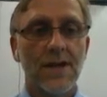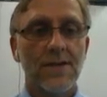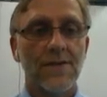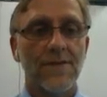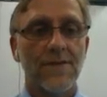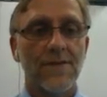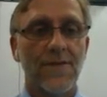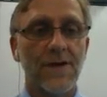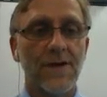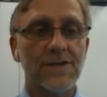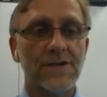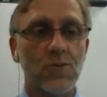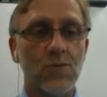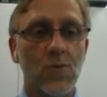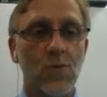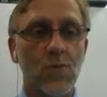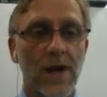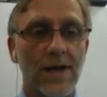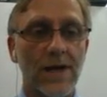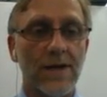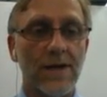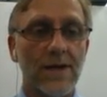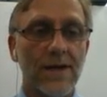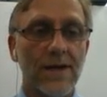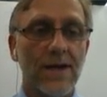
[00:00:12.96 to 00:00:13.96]
The first
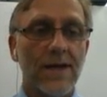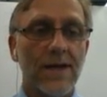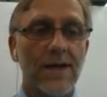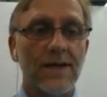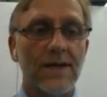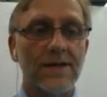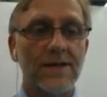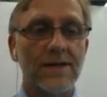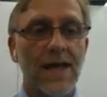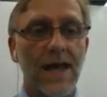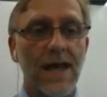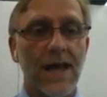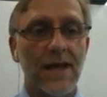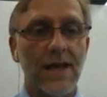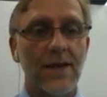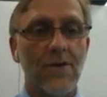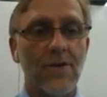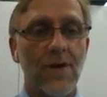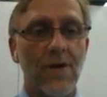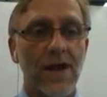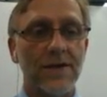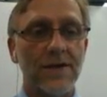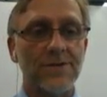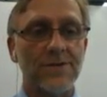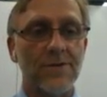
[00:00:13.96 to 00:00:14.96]
one is how
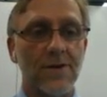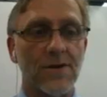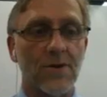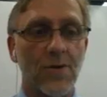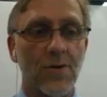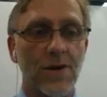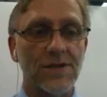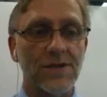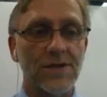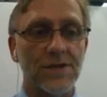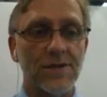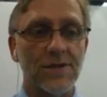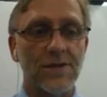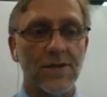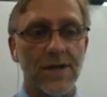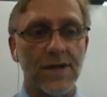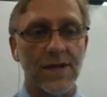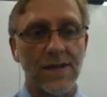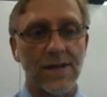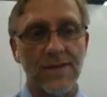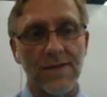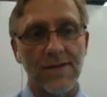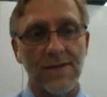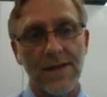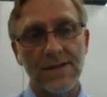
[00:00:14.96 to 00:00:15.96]
you answer a question
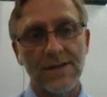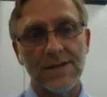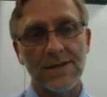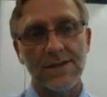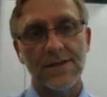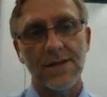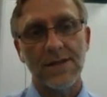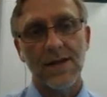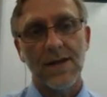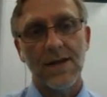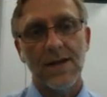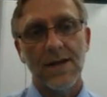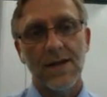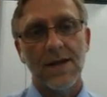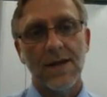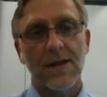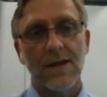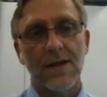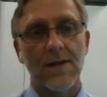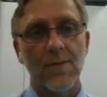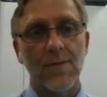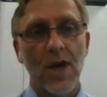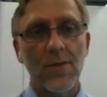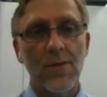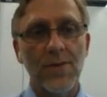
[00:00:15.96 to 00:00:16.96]
like this.
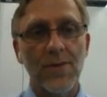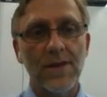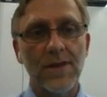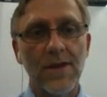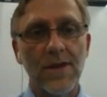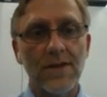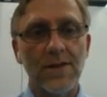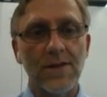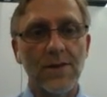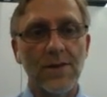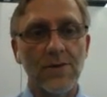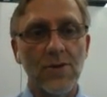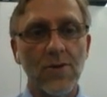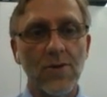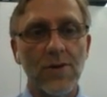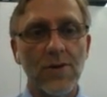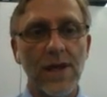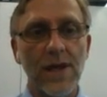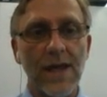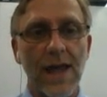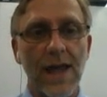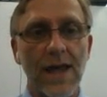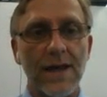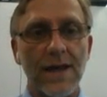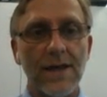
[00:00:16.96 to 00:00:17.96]
And I'm hoping that you're
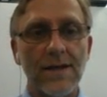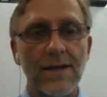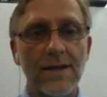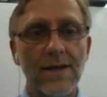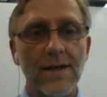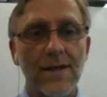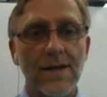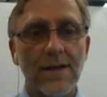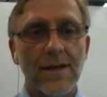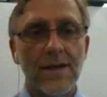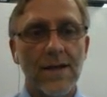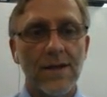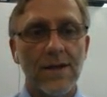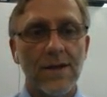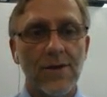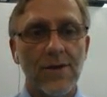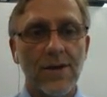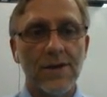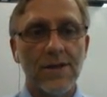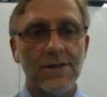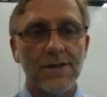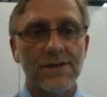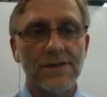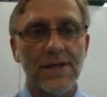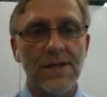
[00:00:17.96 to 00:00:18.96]
looking at it and you
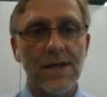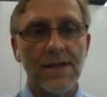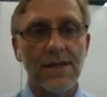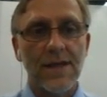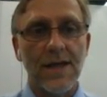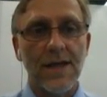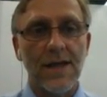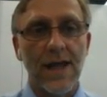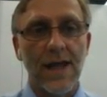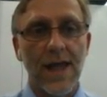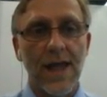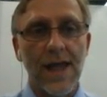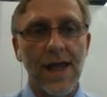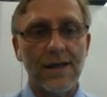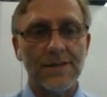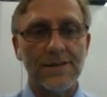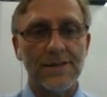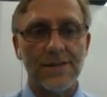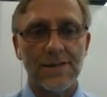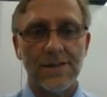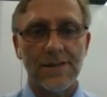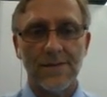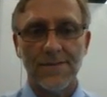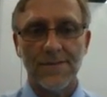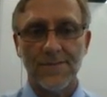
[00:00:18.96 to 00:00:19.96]
can see that
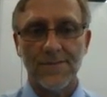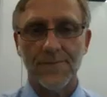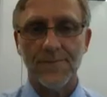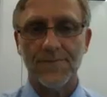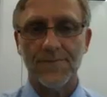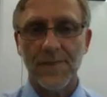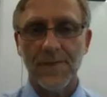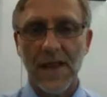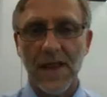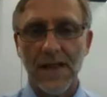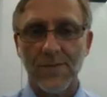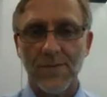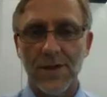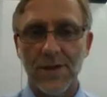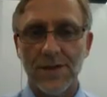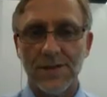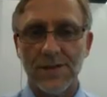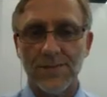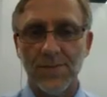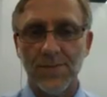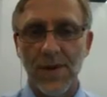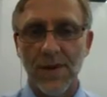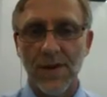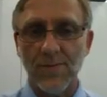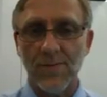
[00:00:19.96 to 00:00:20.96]
x, let me
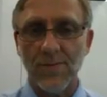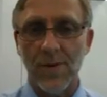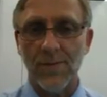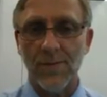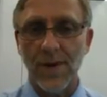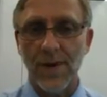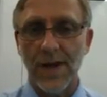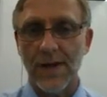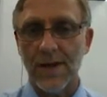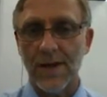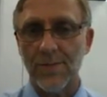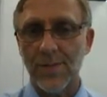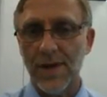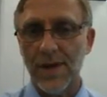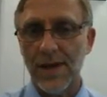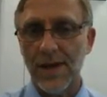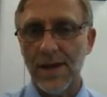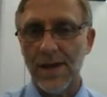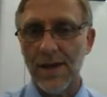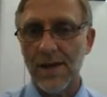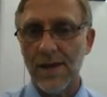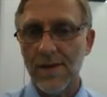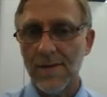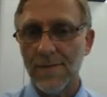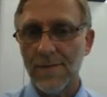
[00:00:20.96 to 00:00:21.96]
just pick my pen up
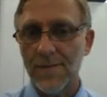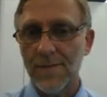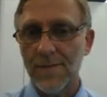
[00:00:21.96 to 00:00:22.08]
here.